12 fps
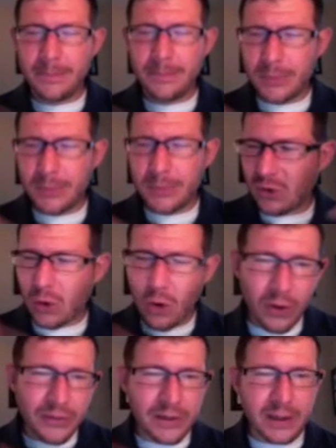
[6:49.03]
Those are
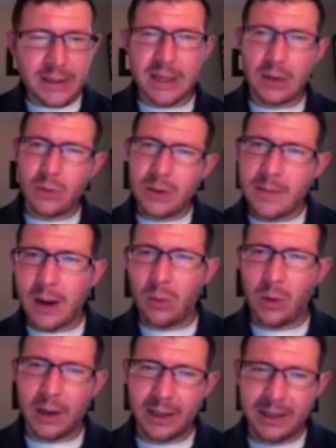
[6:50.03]
all things that we might
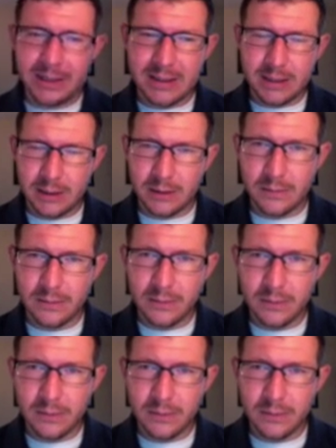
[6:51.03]
want to consider.